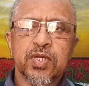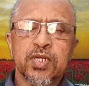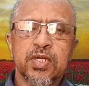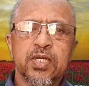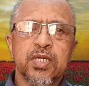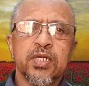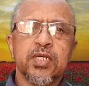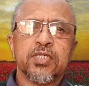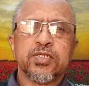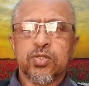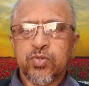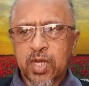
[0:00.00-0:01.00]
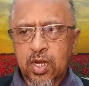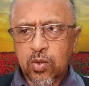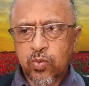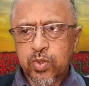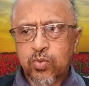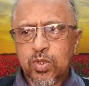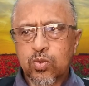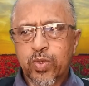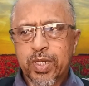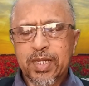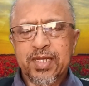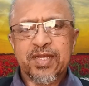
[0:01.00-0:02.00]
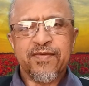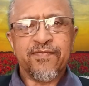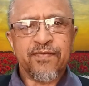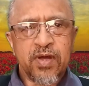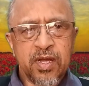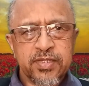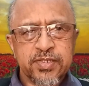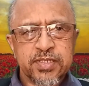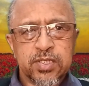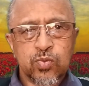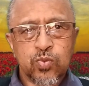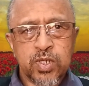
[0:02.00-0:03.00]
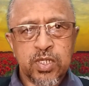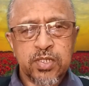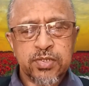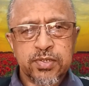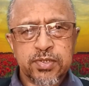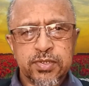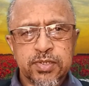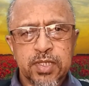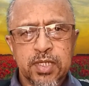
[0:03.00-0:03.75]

So now we will quickly revise the words